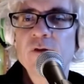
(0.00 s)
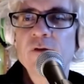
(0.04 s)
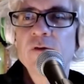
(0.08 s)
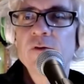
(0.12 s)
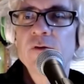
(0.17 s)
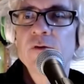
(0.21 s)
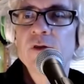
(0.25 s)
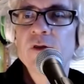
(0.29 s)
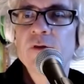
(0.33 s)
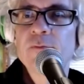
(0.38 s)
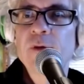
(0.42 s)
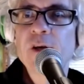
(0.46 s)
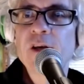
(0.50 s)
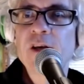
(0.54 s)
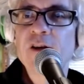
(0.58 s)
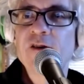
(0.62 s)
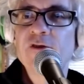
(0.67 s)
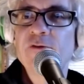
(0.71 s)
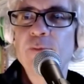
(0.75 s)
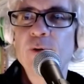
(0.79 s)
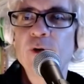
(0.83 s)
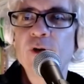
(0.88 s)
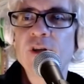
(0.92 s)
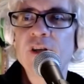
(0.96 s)
speaking
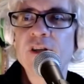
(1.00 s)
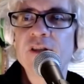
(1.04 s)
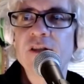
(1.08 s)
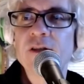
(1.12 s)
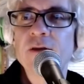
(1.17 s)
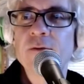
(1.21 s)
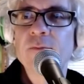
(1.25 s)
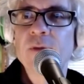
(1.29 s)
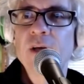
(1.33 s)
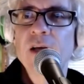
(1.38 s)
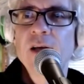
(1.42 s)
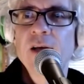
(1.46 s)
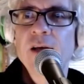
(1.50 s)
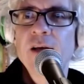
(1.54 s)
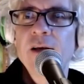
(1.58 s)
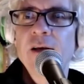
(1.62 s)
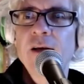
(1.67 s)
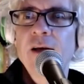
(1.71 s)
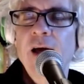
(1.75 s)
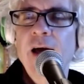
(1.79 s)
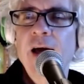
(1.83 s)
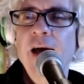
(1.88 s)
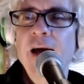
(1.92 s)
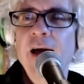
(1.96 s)
of Buddhism,
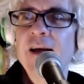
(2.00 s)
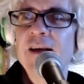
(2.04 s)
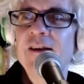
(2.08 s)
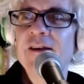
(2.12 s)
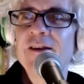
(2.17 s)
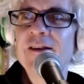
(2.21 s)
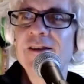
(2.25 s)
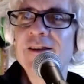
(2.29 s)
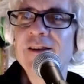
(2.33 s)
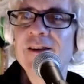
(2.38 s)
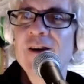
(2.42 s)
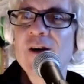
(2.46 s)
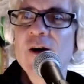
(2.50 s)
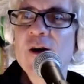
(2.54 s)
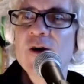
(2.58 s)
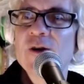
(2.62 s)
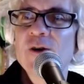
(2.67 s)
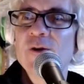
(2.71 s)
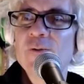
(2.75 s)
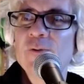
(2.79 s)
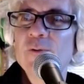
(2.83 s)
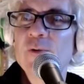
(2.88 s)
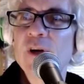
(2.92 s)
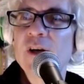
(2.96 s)
had
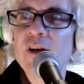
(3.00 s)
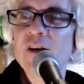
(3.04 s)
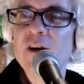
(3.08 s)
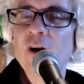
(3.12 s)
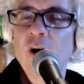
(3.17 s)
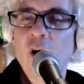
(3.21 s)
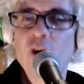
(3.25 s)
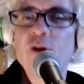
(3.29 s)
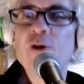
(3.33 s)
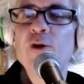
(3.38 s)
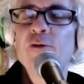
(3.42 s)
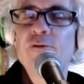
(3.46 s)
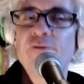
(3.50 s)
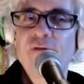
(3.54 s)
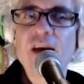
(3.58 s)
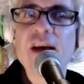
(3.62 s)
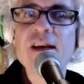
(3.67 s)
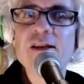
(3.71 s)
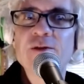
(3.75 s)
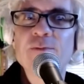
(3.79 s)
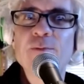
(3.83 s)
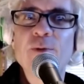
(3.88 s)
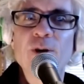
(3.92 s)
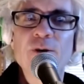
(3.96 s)
written on her
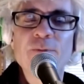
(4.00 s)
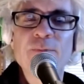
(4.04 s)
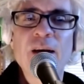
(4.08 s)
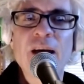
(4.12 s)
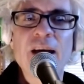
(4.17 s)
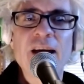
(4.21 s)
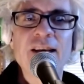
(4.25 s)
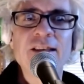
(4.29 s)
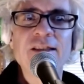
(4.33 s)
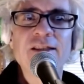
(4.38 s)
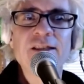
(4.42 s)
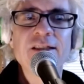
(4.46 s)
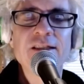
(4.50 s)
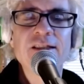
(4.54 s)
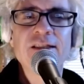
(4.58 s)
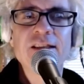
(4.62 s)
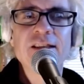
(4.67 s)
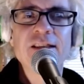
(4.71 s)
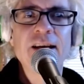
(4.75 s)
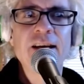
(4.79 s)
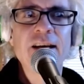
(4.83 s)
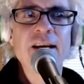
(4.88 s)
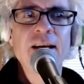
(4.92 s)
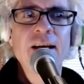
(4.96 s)
Facebook page, she
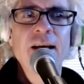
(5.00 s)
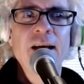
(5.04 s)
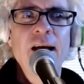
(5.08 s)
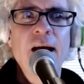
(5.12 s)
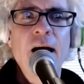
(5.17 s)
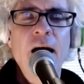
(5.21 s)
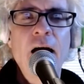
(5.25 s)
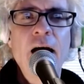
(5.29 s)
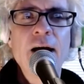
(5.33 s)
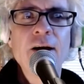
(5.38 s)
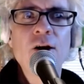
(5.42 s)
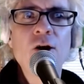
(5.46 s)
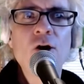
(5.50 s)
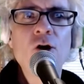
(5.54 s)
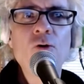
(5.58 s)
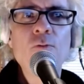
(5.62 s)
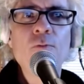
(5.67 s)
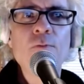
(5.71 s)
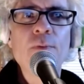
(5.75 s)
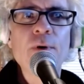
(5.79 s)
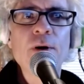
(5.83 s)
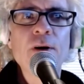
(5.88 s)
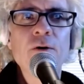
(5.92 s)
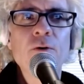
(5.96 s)
said, I
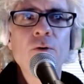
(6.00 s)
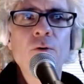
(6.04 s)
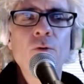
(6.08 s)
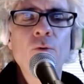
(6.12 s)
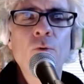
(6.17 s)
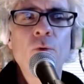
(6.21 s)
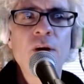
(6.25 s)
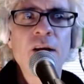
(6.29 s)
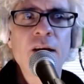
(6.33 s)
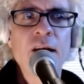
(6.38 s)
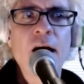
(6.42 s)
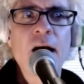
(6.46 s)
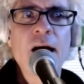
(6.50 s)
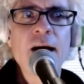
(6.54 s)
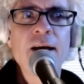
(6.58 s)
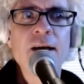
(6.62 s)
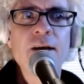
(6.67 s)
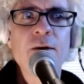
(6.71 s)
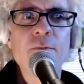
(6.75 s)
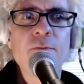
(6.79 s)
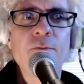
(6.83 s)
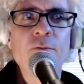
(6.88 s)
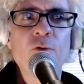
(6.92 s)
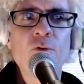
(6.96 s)
hope when I
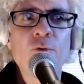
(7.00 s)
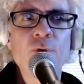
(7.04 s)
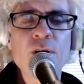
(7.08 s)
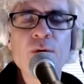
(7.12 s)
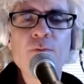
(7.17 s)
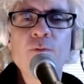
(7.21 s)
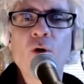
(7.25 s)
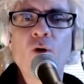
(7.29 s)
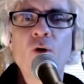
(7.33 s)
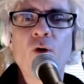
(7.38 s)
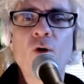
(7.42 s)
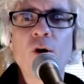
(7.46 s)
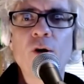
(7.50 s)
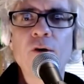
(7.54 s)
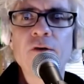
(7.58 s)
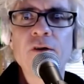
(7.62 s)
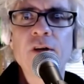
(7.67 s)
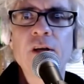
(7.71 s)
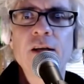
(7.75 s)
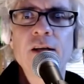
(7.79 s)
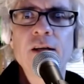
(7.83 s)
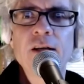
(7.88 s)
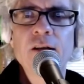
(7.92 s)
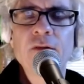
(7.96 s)
am
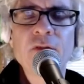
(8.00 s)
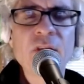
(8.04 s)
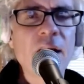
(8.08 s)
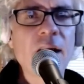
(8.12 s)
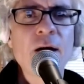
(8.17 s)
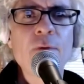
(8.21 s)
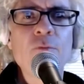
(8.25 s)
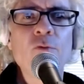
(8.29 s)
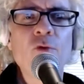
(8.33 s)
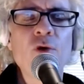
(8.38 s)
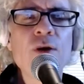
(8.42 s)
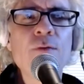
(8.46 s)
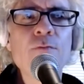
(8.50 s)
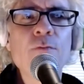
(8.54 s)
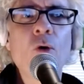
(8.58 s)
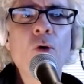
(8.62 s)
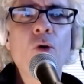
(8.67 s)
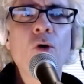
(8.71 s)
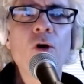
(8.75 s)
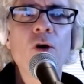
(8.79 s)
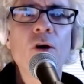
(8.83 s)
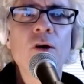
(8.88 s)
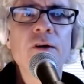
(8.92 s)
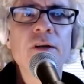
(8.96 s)
reborn that I'm
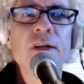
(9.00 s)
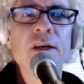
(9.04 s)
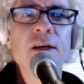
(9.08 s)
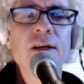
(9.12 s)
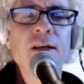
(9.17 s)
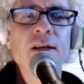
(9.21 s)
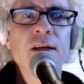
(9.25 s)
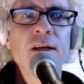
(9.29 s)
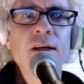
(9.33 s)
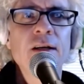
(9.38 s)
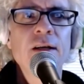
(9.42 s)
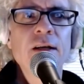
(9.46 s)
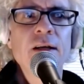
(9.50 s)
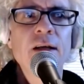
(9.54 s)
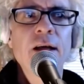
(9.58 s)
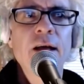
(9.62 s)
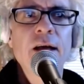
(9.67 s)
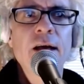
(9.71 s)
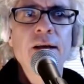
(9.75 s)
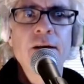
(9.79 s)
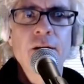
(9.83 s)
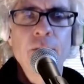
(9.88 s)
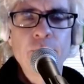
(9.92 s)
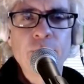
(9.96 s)
reborn
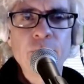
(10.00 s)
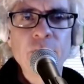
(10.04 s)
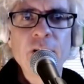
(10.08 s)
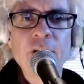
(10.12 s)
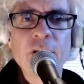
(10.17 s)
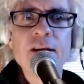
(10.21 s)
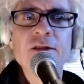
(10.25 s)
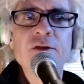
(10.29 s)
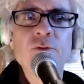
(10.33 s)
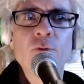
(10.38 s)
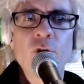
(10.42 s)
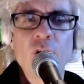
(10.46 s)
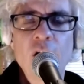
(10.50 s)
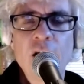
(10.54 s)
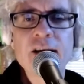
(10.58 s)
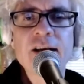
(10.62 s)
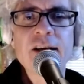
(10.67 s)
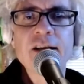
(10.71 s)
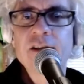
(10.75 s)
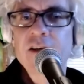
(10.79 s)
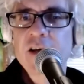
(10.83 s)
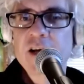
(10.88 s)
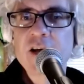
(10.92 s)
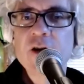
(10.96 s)
in a place where I
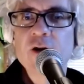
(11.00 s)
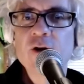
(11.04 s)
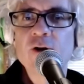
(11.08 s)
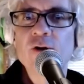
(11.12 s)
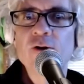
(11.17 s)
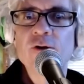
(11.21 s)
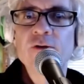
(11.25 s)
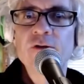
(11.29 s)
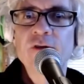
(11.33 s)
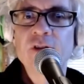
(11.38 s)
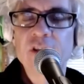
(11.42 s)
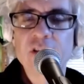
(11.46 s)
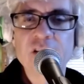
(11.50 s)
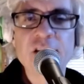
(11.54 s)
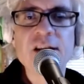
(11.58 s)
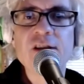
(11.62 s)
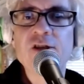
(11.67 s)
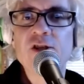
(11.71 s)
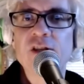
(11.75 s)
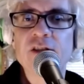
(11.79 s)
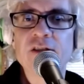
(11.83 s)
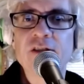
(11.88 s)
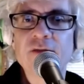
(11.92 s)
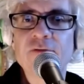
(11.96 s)
can hear the
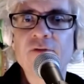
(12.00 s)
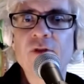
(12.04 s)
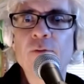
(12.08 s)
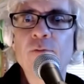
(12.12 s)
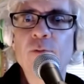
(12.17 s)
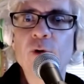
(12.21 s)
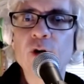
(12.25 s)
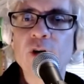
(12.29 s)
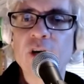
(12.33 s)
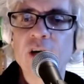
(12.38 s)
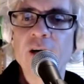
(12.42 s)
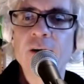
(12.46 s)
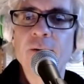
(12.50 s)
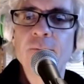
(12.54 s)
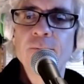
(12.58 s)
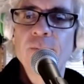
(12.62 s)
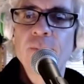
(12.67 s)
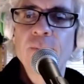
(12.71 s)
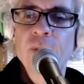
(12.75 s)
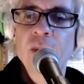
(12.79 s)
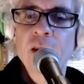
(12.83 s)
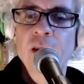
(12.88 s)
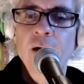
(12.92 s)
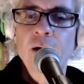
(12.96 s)
teachings of the Buddha.
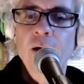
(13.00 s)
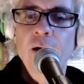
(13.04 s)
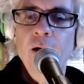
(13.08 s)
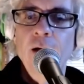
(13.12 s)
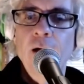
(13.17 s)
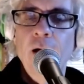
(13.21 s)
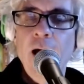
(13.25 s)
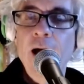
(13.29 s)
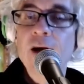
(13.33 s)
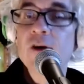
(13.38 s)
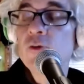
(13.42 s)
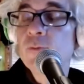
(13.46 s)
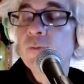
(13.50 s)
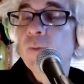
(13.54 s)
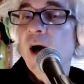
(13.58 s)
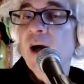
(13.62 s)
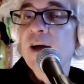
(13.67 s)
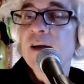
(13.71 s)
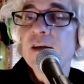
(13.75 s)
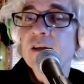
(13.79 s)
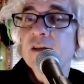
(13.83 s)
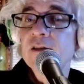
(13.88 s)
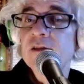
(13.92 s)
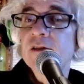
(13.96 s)
And you
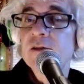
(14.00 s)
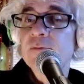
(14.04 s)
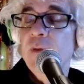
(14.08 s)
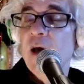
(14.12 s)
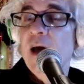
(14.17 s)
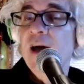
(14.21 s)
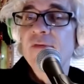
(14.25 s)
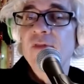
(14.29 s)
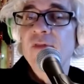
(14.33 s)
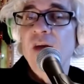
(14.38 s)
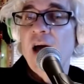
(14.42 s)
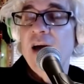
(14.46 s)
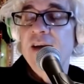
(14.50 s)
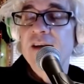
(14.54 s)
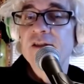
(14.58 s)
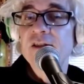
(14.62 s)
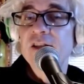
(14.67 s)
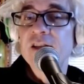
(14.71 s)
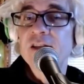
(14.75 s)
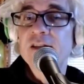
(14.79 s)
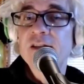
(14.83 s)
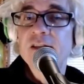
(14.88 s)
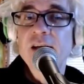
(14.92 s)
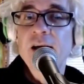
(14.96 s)
might expand that and
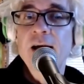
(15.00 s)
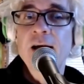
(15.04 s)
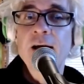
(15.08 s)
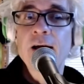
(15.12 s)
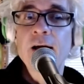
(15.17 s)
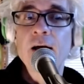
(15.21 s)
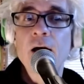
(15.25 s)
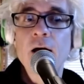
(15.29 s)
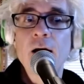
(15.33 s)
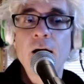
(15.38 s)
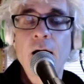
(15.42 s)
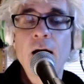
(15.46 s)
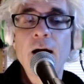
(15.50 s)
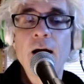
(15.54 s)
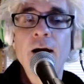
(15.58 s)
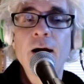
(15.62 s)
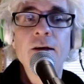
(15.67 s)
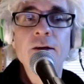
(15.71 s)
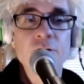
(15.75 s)
just say, I